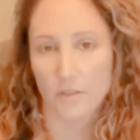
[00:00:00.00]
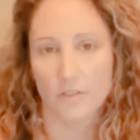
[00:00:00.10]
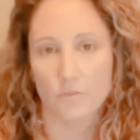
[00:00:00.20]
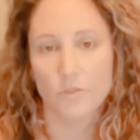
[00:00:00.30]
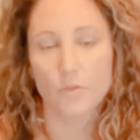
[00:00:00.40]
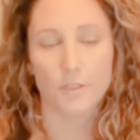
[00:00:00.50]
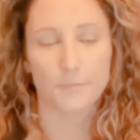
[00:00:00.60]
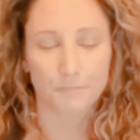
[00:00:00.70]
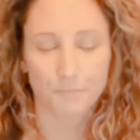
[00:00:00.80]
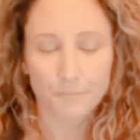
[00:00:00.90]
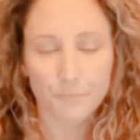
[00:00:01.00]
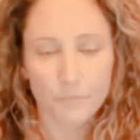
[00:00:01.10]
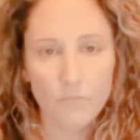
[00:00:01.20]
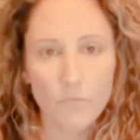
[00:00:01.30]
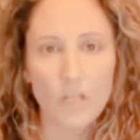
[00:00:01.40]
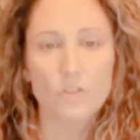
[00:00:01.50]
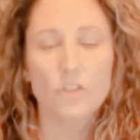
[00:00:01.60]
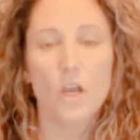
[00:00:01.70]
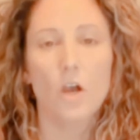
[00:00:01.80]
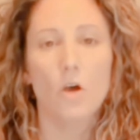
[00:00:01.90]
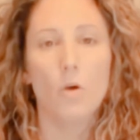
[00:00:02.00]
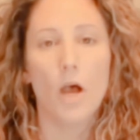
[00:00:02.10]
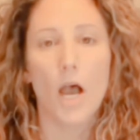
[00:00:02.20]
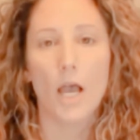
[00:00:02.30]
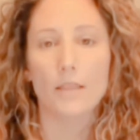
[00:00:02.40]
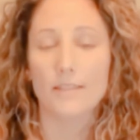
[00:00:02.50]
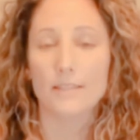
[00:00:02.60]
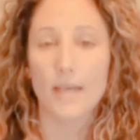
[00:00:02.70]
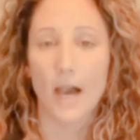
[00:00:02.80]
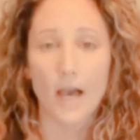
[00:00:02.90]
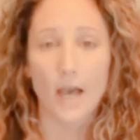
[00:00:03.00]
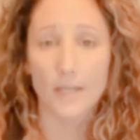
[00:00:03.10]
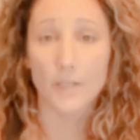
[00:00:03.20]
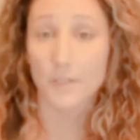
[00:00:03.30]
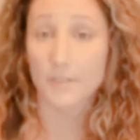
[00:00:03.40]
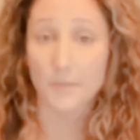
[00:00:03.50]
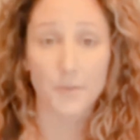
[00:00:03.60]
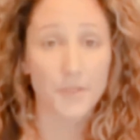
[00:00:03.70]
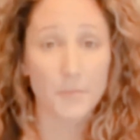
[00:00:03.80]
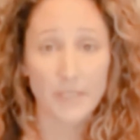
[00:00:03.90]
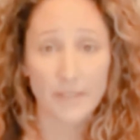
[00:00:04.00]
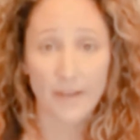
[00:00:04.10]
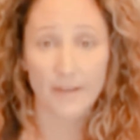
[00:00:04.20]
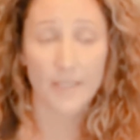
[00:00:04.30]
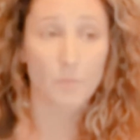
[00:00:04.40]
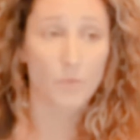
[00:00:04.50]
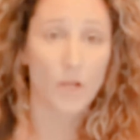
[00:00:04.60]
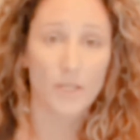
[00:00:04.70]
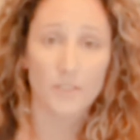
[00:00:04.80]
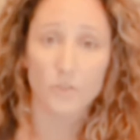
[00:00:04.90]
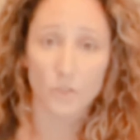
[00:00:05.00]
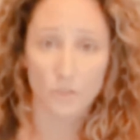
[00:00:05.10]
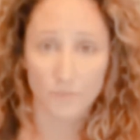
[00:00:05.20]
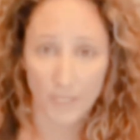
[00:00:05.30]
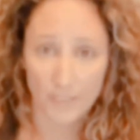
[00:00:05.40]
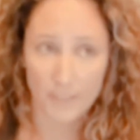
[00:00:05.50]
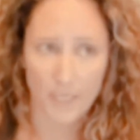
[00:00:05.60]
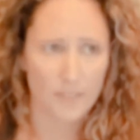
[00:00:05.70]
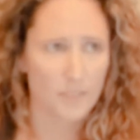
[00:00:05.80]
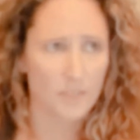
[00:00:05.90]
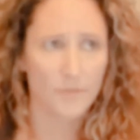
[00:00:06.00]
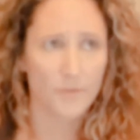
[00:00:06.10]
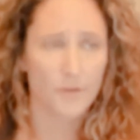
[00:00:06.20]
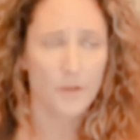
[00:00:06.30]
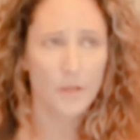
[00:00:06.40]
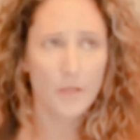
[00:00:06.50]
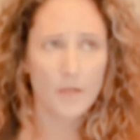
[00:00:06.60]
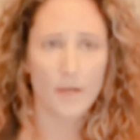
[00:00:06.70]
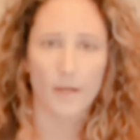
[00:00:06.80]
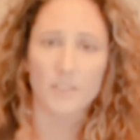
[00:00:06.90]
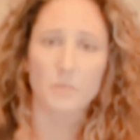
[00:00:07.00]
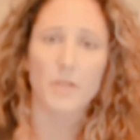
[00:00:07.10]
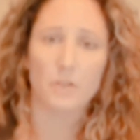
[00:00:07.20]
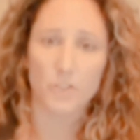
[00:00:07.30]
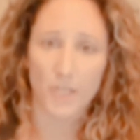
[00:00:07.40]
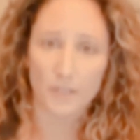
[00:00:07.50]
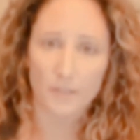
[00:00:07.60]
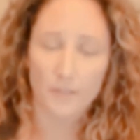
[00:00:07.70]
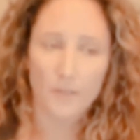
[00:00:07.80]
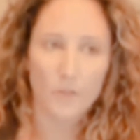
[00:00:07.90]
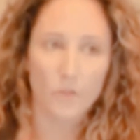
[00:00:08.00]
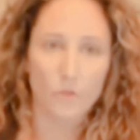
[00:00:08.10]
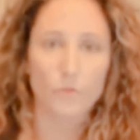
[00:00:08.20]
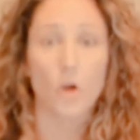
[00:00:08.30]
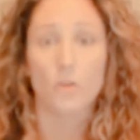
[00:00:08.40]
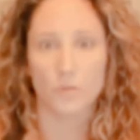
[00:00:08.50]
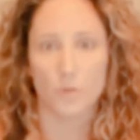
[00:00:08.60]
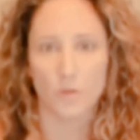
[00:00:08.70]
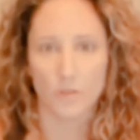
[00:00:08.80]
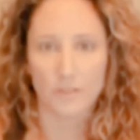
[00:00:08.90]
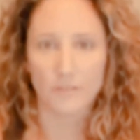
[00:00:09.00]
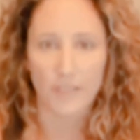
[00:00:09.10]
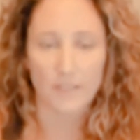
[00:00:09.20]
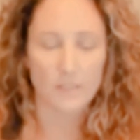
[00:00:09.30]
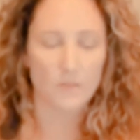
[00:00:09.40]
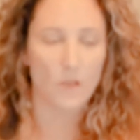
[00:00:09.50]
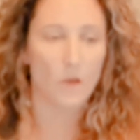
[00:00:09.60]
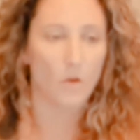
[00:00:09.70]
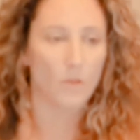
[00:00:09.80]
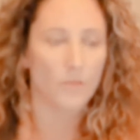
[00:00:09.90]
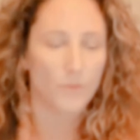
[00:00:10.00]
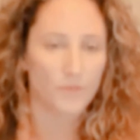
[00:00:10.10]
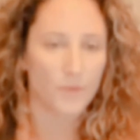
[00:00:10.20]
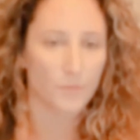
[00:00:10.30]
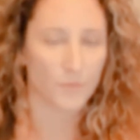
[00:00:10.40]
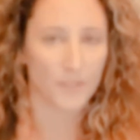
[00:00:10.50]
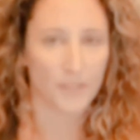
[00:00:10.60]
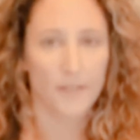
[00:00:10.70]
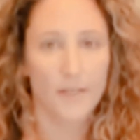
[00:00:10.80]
this resort. So this guy heard that we were going to be there, and he brought his girlfriend and this other spinner chick, who's also on OnlyFans. So the three of them were there.